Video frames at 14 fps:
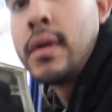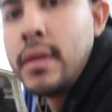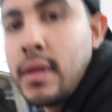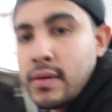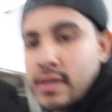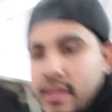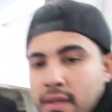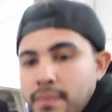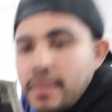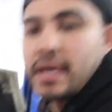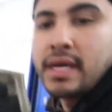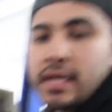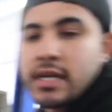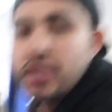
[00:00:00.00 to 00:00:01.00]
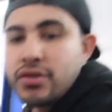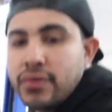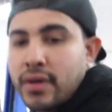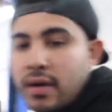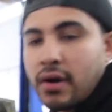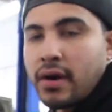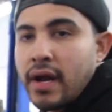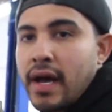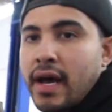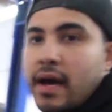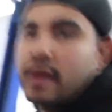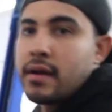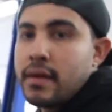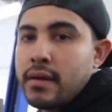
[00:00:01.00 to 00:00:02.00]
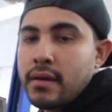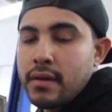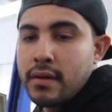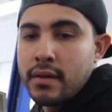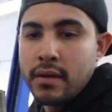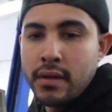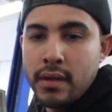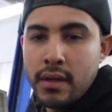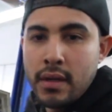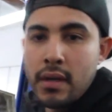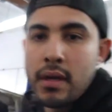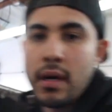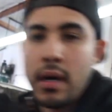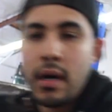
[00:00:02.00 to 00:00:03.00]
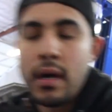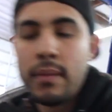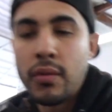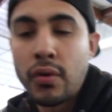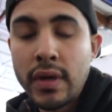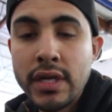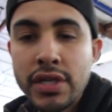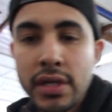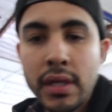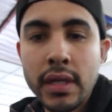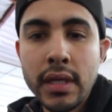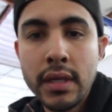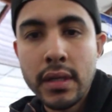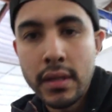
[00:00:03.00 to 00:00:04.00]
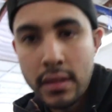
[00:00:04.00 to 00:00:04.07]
That was like the main issue the car had originally.